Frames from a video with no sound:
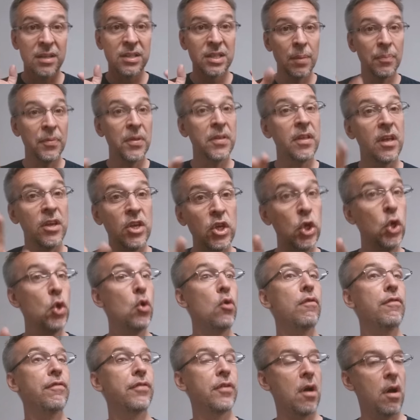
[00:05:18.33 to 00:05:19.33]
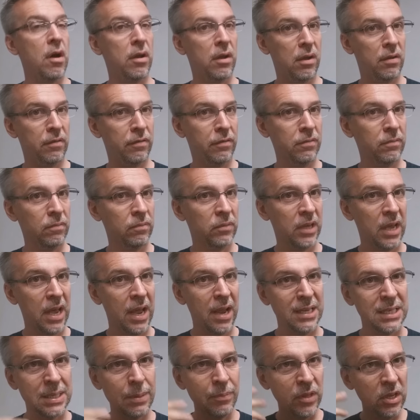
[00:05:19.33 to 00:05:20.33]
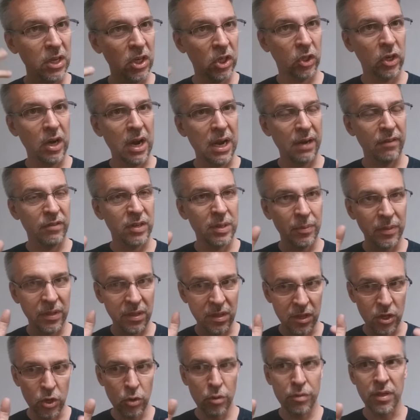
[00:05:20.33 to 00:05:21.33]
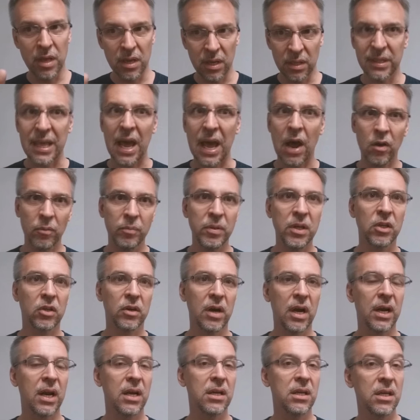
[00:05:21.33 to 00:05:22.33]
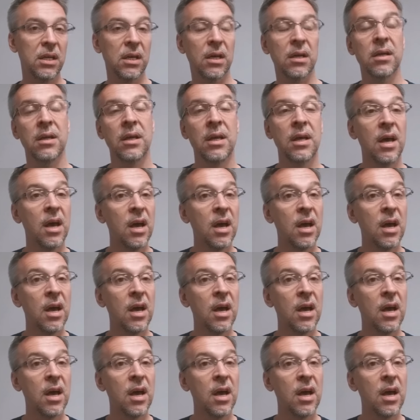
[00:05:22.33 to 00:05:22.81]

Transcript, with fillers: Something that you've thought of, okay? Something creative, something that you think that would be a great idea.